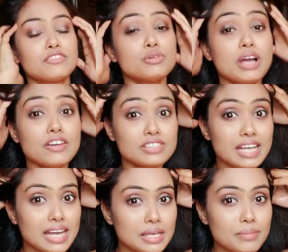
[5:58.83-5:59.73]
If you have
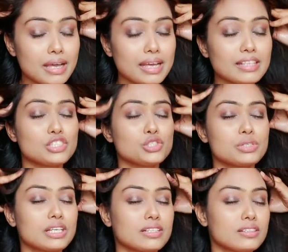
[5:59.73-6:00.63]
time and you
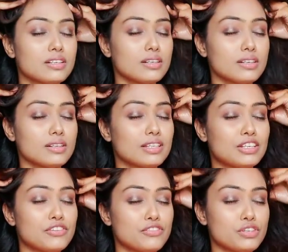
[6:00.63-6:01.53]
can
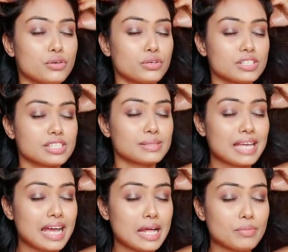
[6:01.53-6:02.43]
give your
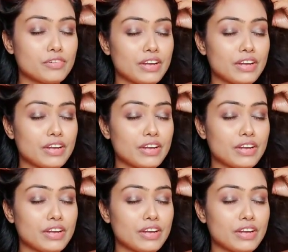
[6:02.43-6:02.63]
scalp a